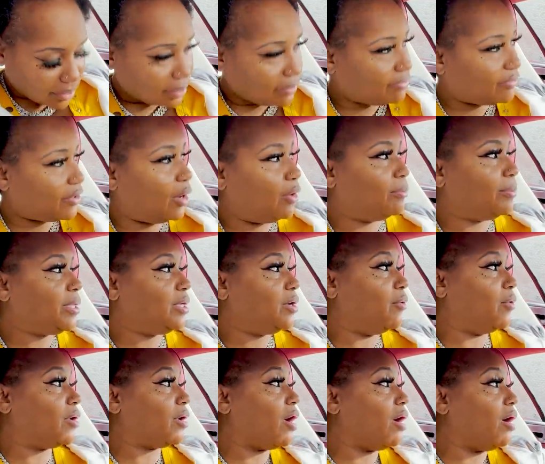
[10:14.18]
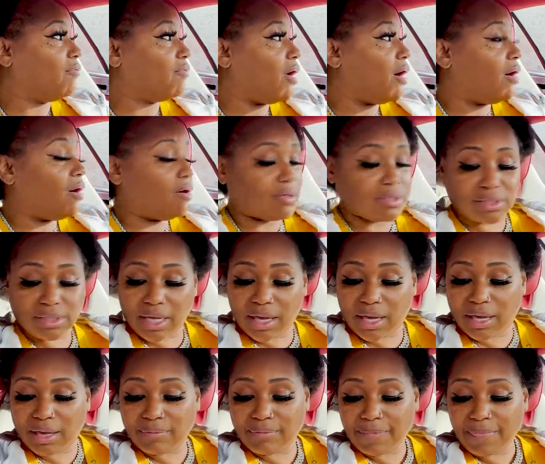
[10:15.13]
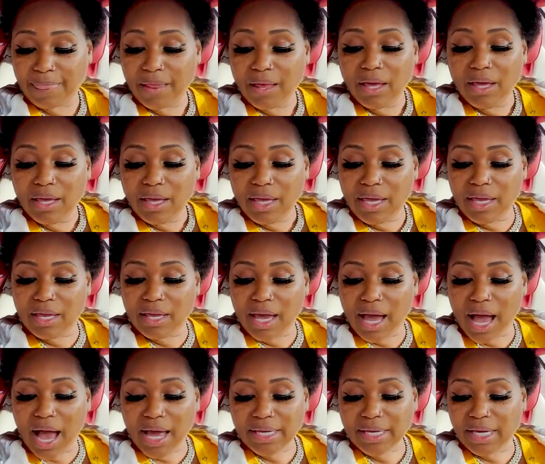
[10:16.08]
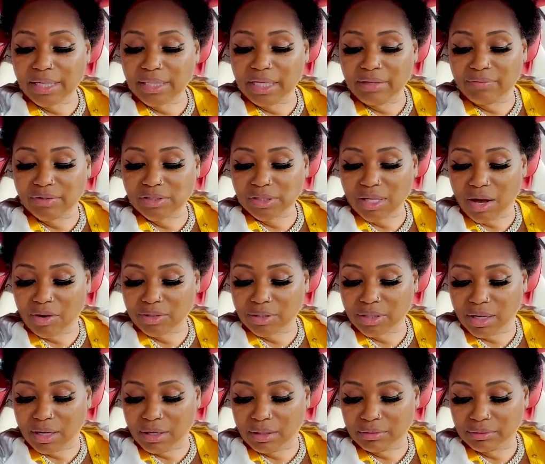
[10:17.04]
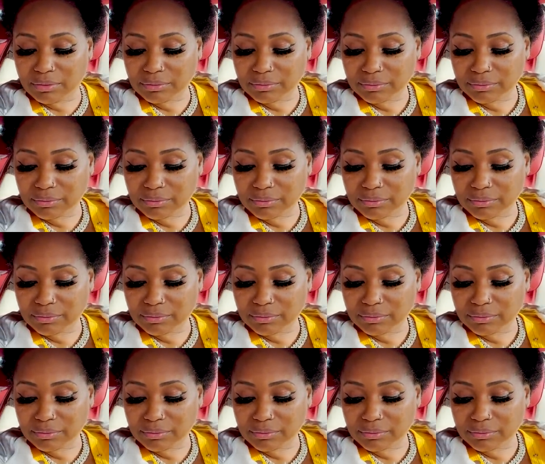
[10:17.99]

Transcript: phone be going off all the time. I can't even talk, y'all.